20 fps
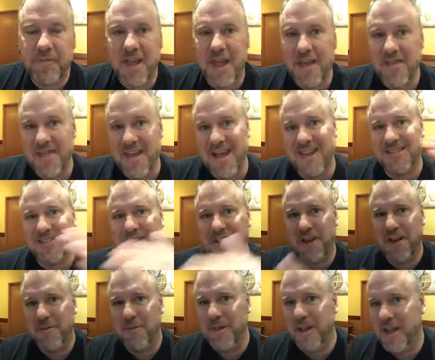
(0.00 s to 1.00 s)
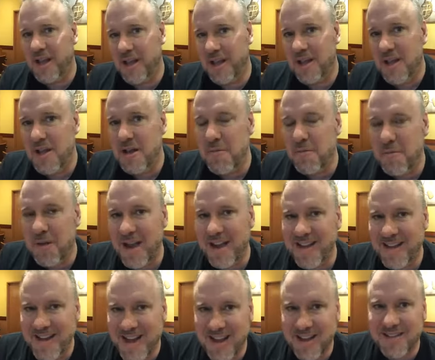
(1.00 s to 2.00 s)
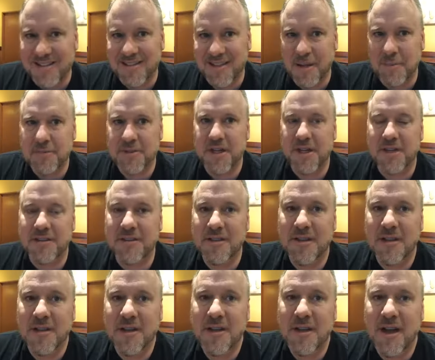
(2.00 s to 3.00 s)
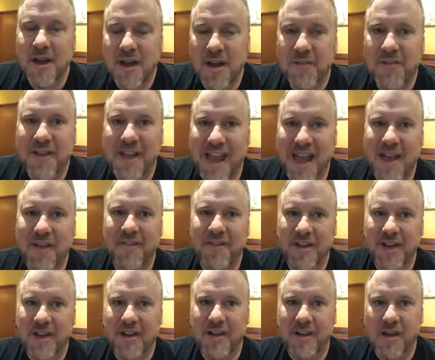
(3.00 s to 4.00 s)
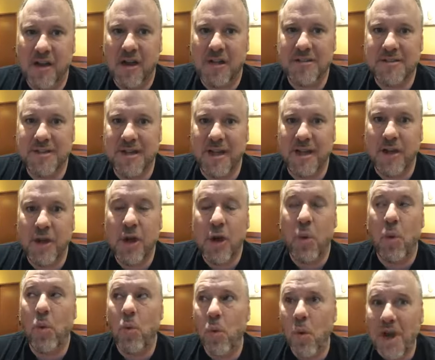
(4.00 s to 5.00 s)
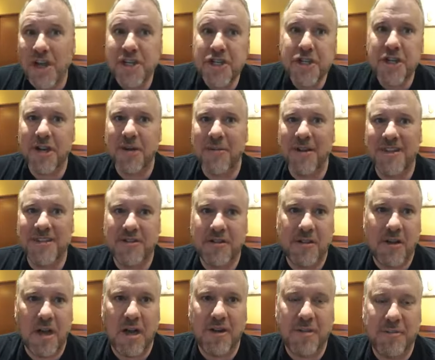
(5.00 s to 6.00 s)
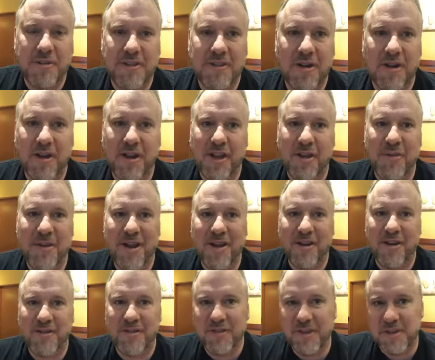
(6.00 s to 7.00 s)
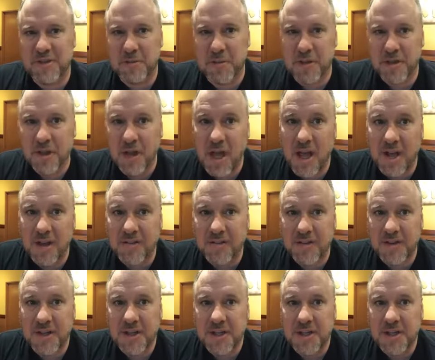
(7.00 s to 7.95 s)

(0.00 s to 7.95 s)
And that's going to be my next subject of caffeinated content. What should I, I be talking about on Facebook Live?